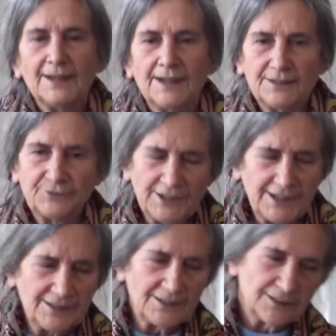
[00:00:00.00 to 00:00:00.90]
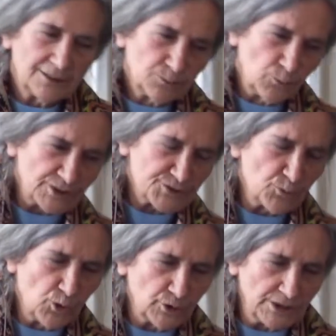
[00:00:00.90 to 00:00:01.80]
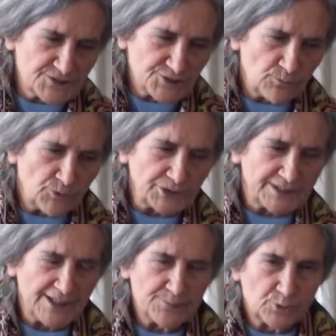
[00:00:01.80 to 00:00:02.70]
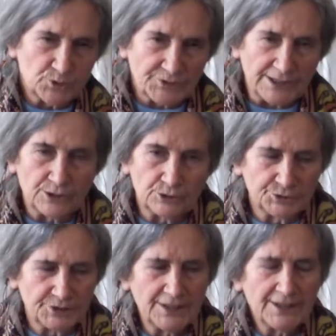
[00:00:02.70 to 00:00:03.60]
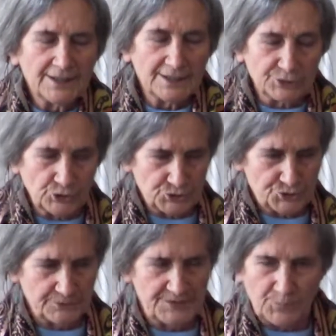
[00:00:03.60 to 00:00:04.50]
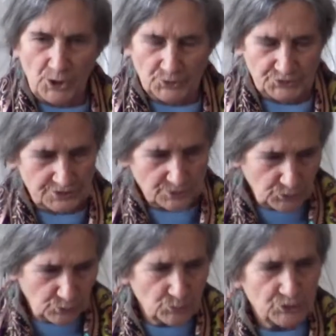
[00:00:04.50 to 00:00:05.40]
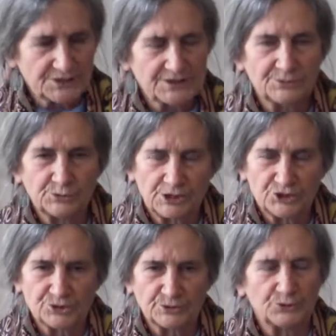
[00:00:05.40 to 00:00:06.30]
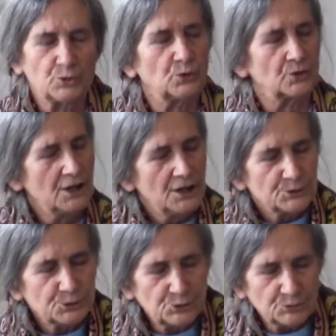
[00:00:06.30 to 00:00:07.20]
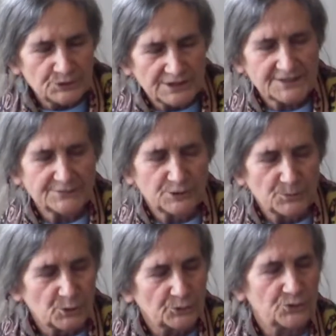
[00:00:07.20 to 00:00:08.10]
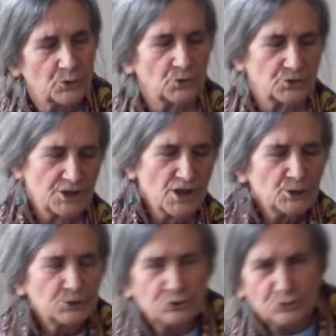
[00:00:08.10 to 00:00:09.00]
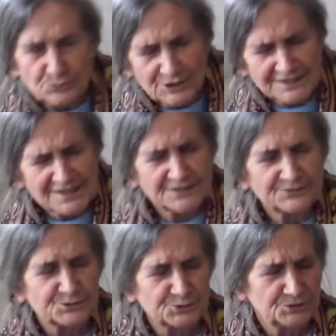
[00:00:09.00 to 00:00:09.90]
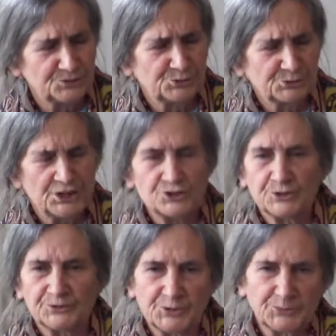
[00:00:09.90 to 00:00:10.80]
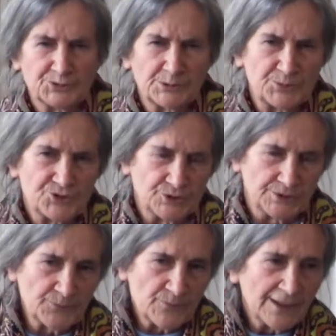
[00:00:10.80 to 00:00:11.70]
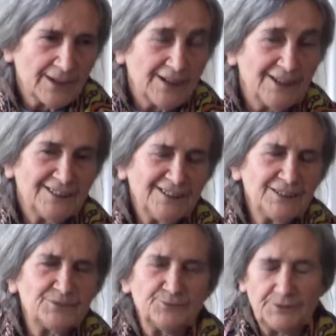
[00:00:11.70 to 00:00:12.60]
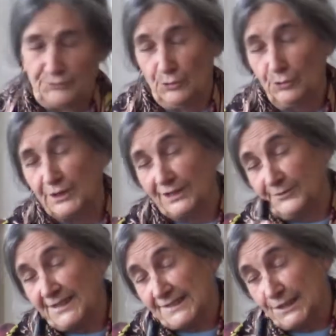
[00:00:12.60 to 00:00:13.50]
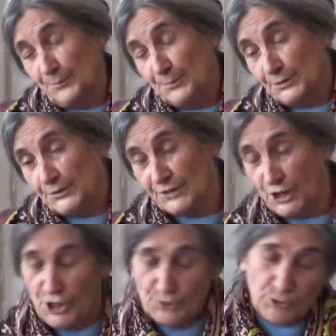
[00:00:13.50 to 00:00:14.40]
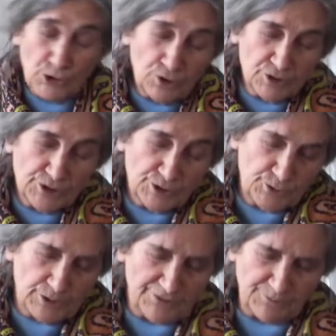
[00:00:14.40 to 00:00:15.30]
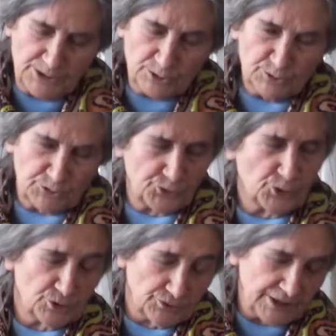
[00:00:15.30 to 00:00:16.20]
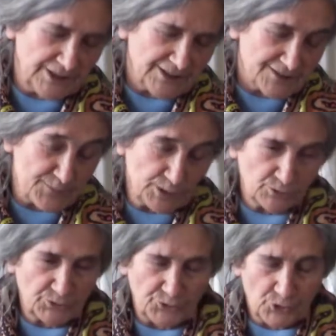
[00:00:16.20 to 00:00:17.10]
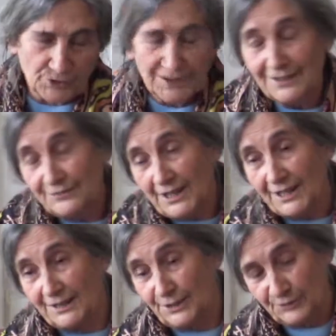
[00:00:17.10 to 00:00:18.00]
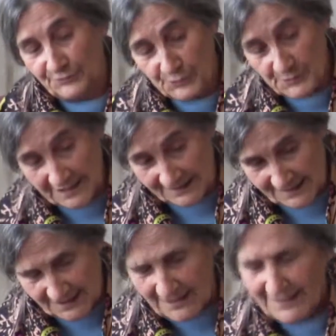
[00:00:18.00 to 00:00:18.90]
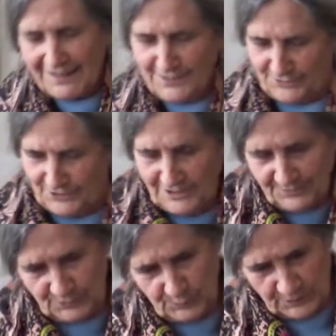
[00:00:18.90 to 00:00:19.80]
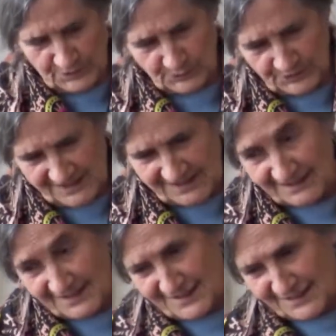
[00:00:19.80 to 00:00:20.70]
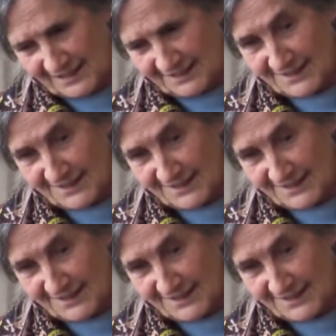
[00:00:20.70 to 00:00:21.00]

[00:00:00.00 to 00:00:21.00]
And then, what's more, in some of the tables, they looked at dose response, cumulative duration of call, cumulative number of calls, cumulative duration of subscription. And if you look at these numbers, the longer you have been on the phone, or the kid has been on the phone, the higher the risk, even if it was not statistically